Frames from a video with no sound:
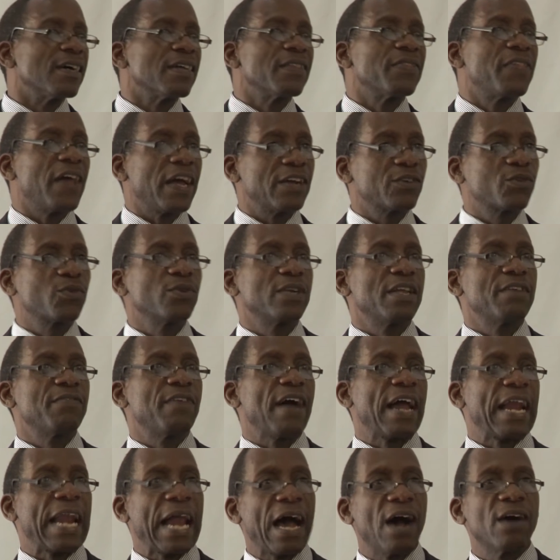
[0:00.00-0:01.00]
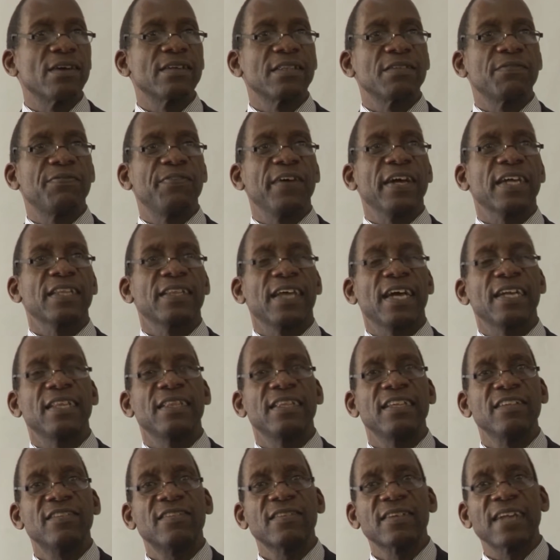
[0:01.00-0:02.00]
that could have allowed the fact that
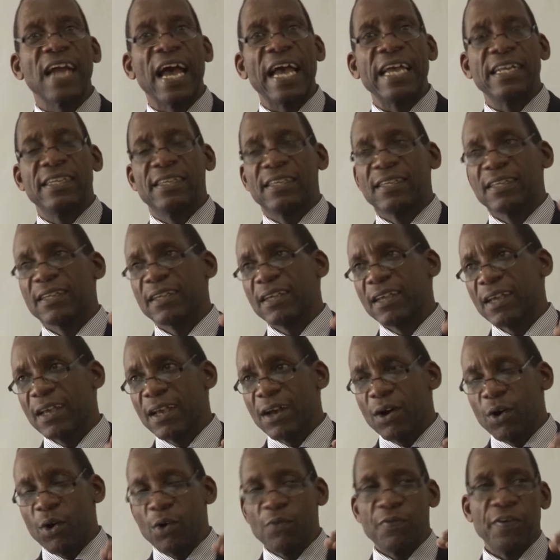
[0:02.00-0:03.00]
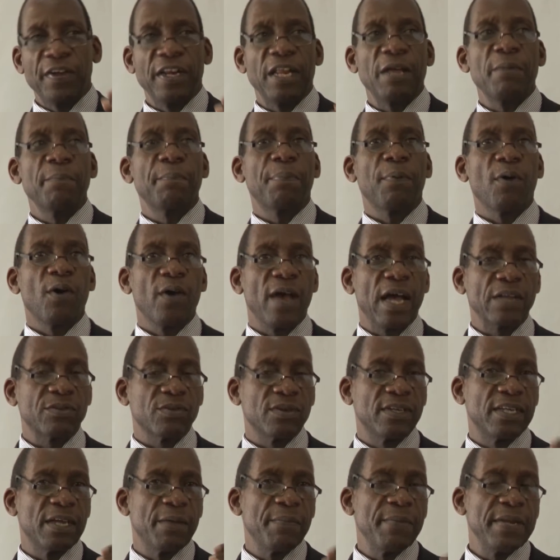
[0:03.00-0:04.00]
this right of an employer to
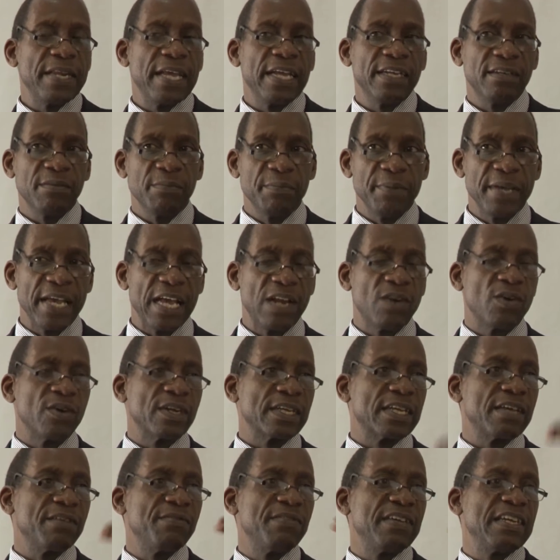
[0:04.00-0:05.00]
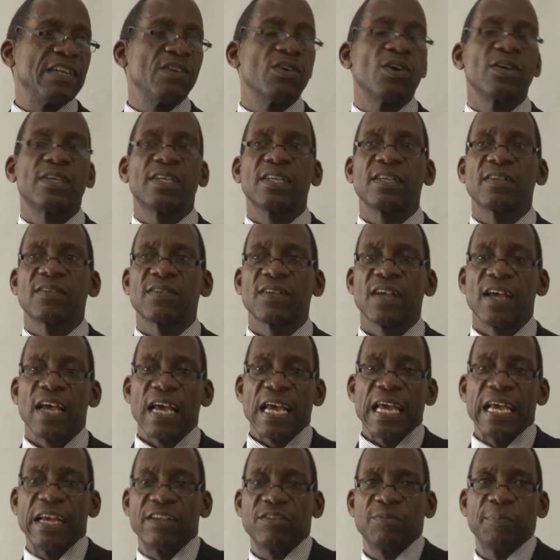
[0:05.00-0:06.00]
terminate male on giving notice
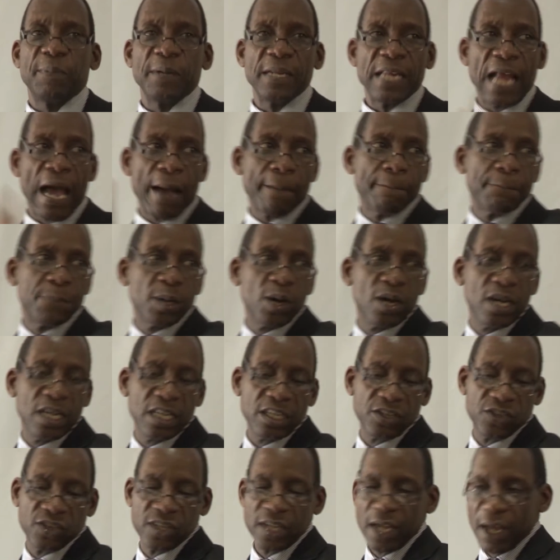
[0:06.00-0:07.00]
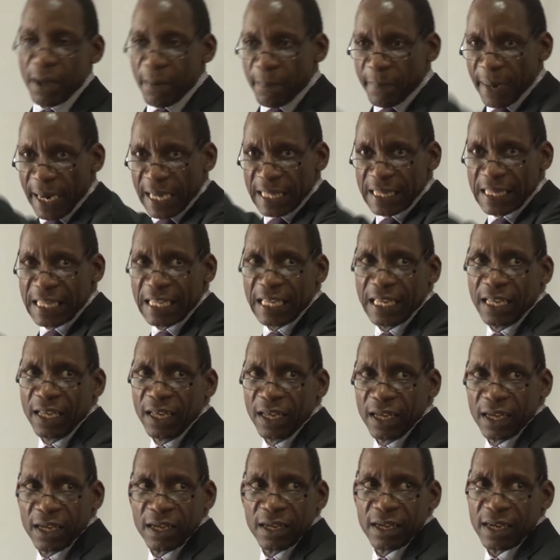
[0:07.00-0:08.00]
has been abolished by the
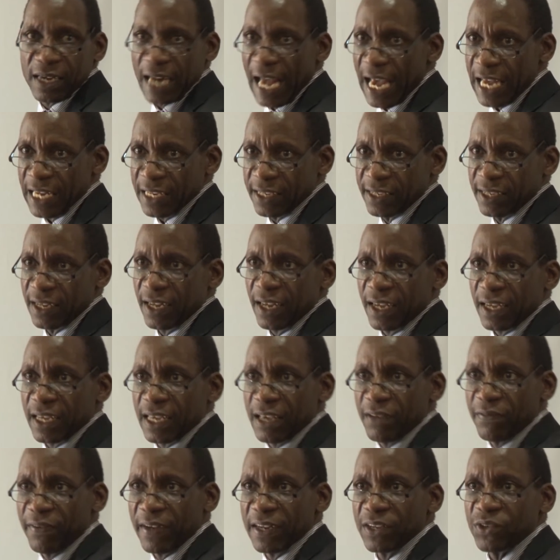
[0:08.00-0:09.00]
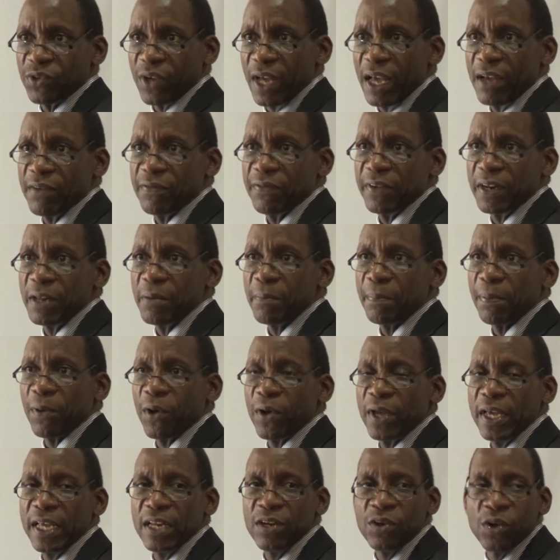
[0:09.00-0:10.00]
right given to every
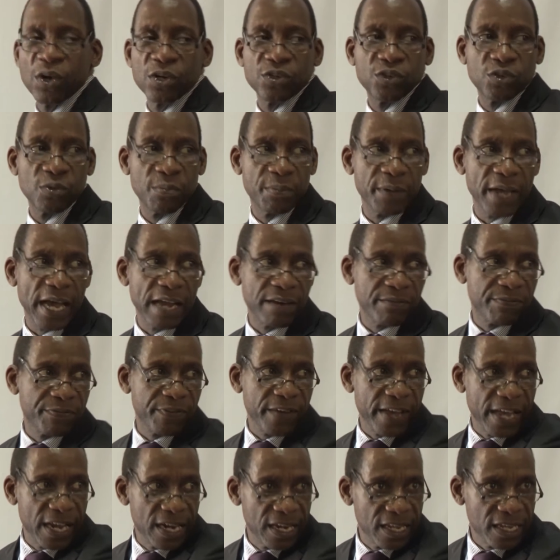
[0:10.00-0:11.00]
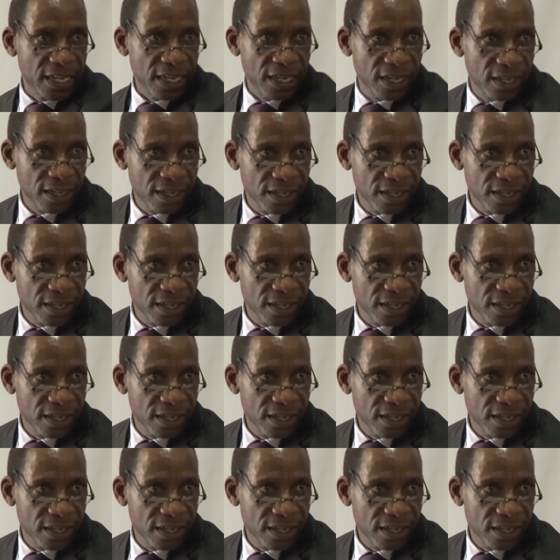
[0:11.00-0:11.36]
employee not to be unfairly